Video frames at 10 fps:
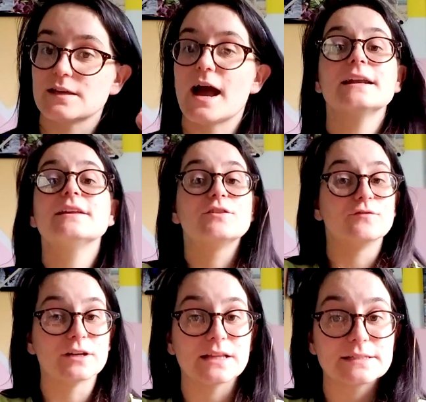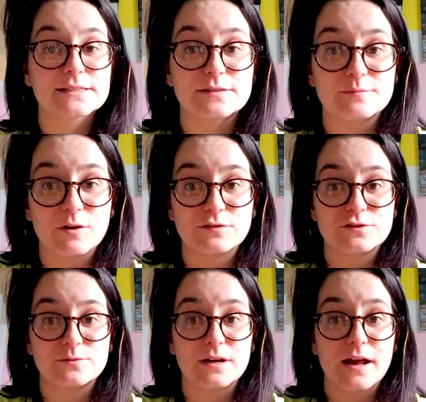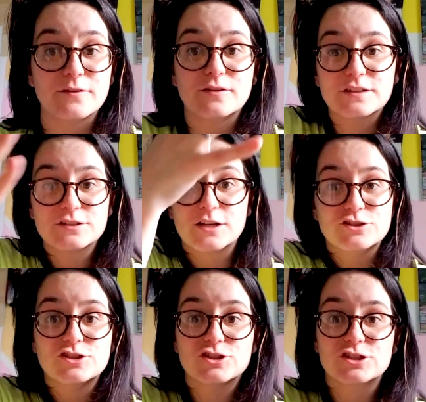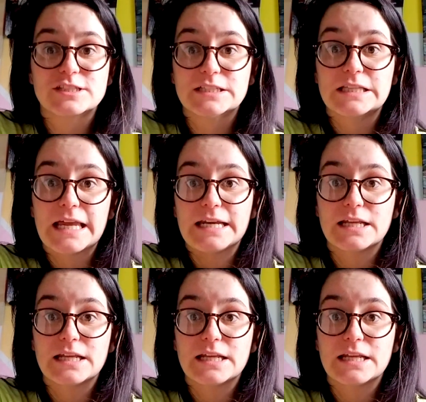I didn't even realize this is Martha Stewart either. This is just a lady.